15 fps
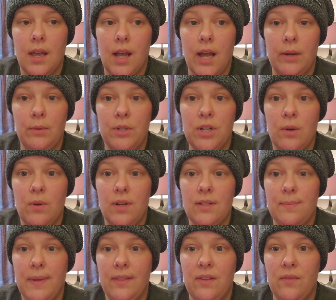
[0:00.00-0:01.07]
kind of wish I wouldn't have
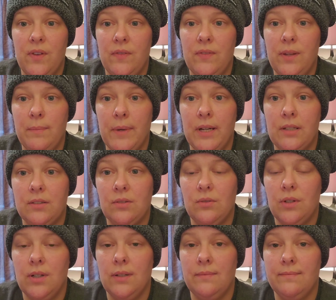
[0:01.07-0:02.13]
spent the $50
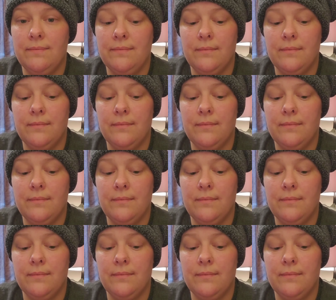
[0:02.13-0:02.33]
on it.